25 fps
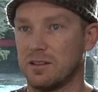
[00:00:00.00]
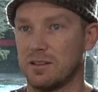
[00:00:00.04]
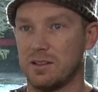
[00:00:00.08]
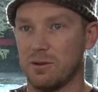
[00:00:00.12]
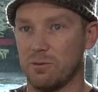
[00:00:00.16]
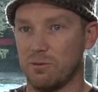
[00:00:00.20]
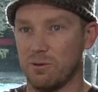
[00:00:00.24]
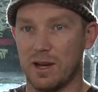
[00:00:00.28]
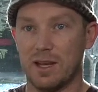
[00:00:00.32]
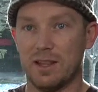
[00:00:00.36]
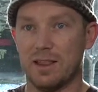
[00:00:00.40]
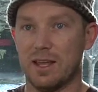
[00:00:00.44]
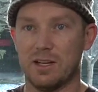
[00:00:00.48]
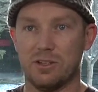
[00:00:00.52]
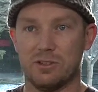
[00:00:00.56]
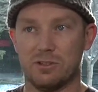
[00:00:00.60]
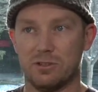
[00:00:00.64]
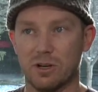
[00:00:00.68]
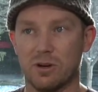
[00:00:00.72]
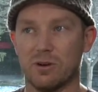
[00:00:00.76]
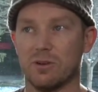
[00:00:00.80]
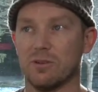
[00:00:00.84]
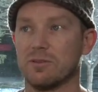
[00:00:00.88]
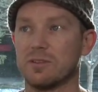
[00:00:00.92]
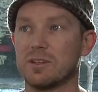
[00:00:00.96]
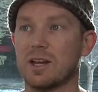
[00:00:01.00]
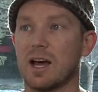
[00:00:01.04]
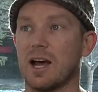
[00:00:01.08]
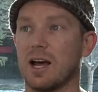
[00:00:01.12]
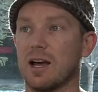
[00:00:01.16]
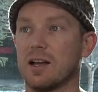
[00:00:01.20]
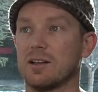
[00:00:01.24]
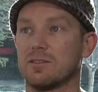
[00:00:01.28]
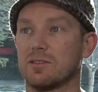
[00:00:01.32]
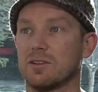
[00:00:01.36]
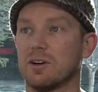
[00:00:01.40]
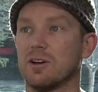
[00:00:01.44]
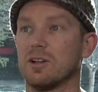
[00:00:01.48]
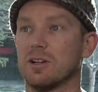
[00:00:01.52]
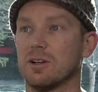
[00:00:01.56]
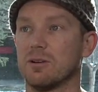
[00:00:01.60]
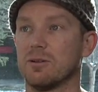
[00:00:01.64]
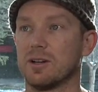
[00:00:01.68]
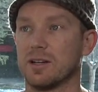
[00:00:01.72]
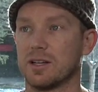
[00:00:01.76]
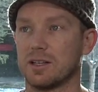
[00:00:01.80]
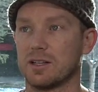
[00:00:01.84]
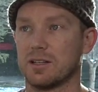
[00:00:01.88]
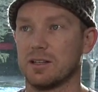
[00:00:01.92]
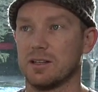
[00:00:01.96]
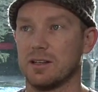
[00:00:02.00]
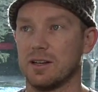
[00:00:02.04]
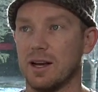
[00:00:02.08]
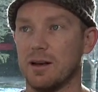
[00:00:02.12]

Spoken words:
the way they don't die soloing.